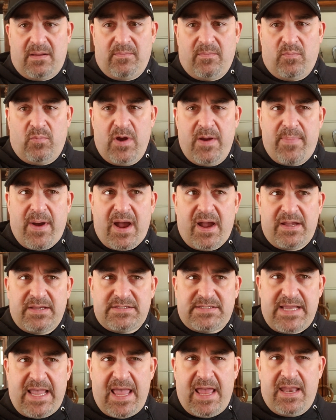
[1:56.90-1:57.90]

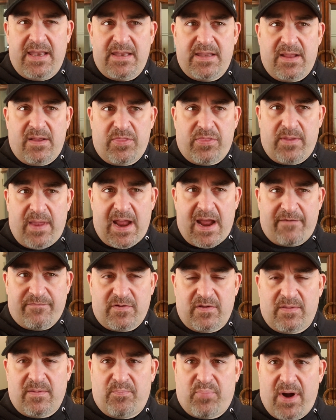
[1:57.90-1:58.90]
Rebuys end
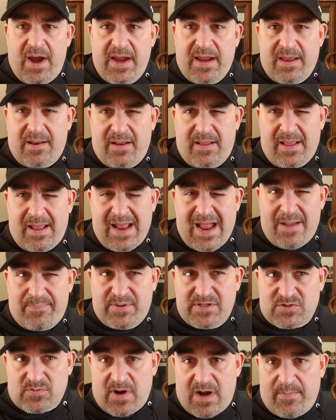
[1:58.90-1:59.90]
after the break. It
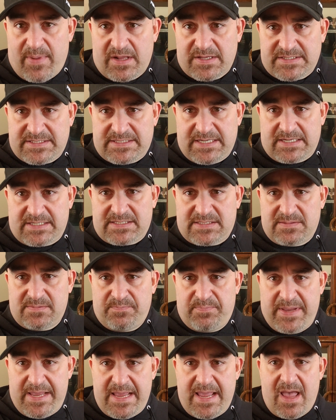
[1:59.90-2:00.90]
happens right about 6
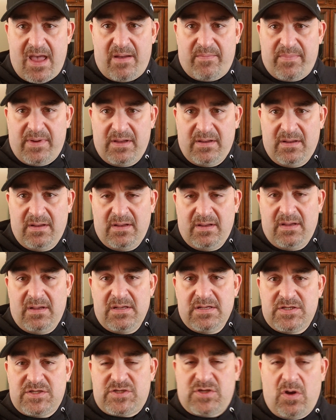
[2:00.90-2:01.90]
p.m.
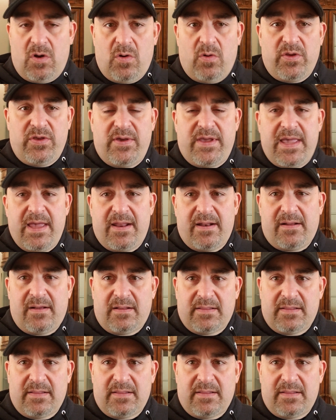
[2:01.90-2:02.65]
So you get a